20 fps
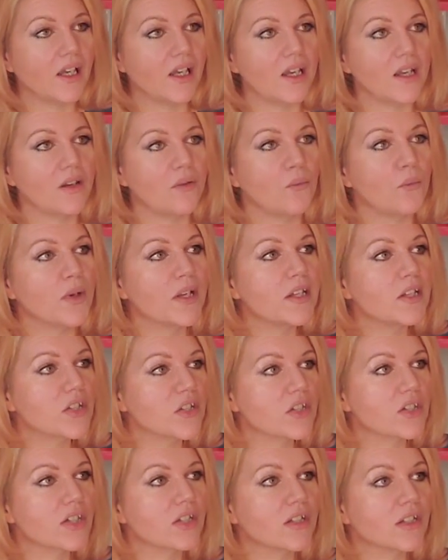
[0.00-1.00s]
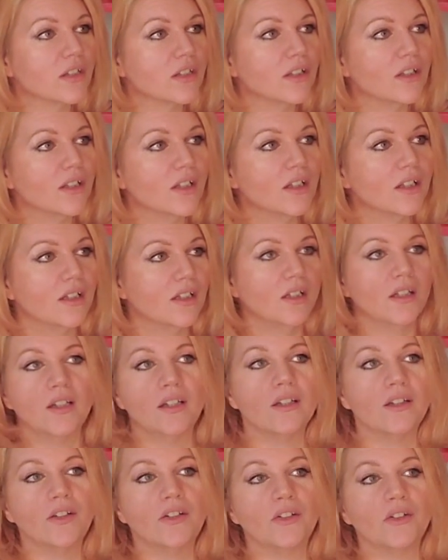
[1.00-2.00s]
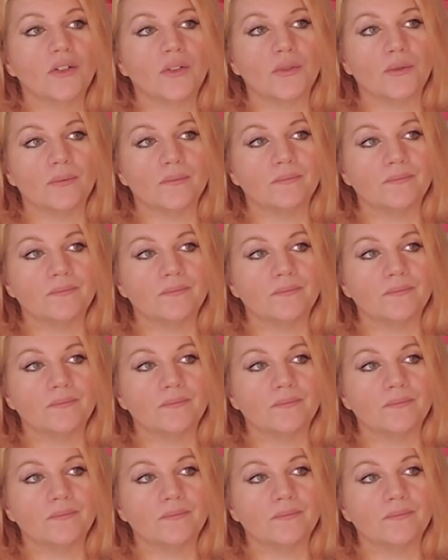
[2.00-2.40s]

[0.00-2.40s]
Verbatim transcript: I wish, you know,